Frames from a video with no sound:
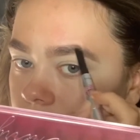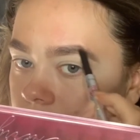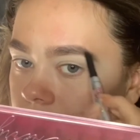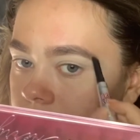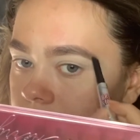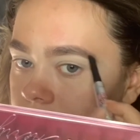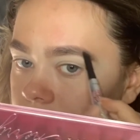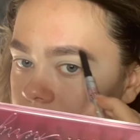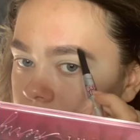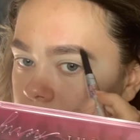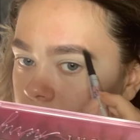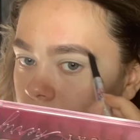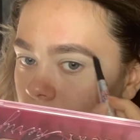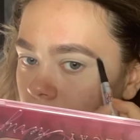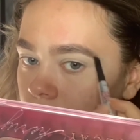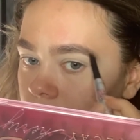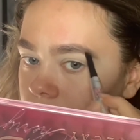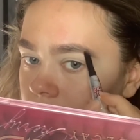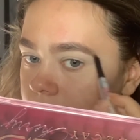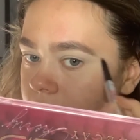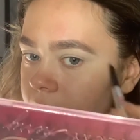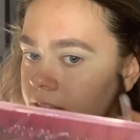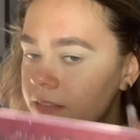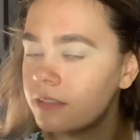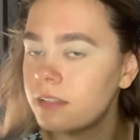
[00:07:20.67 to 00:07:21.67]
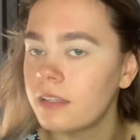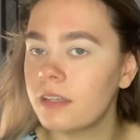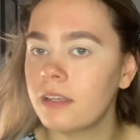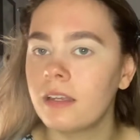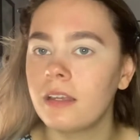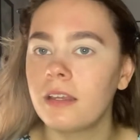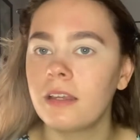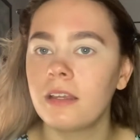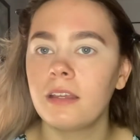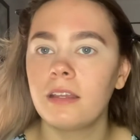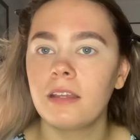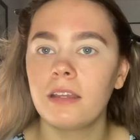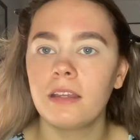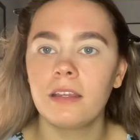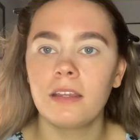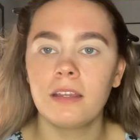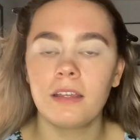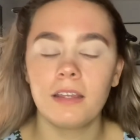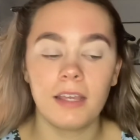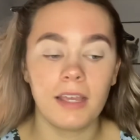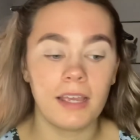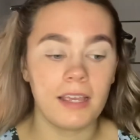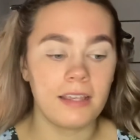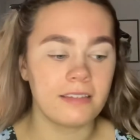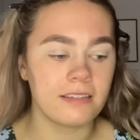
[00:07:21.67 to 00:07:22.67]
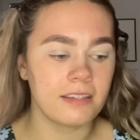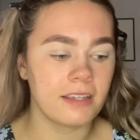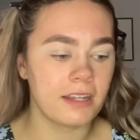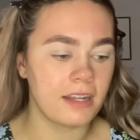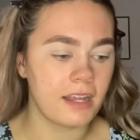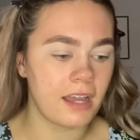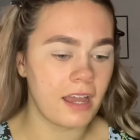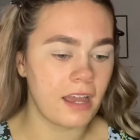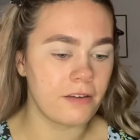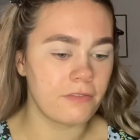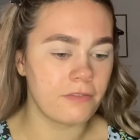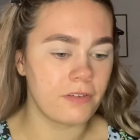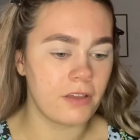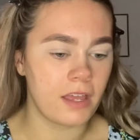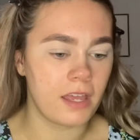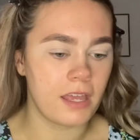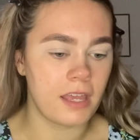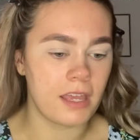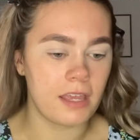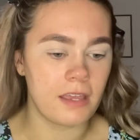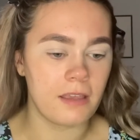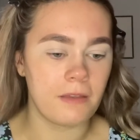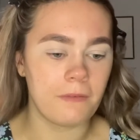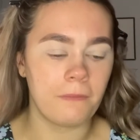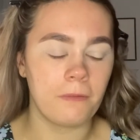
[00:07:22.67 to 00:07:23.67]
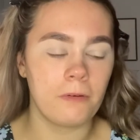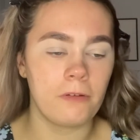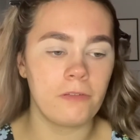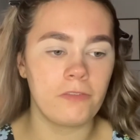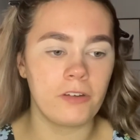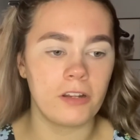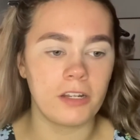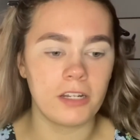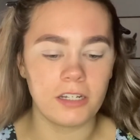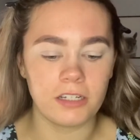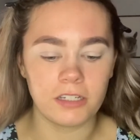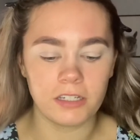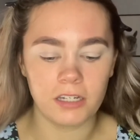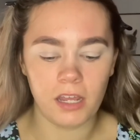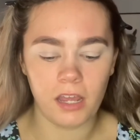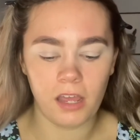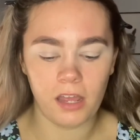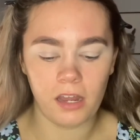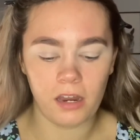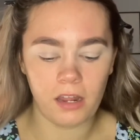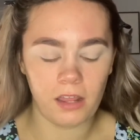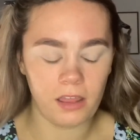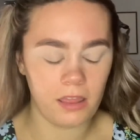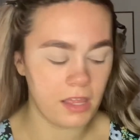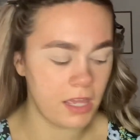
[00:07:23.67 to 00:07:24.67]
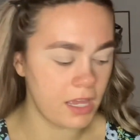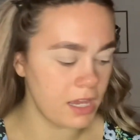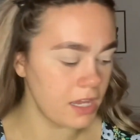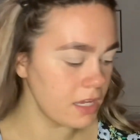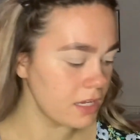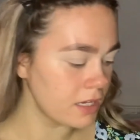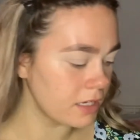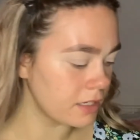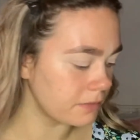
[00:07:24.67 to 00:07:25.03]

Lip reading: This is what he's gonna have a funny turn, I think.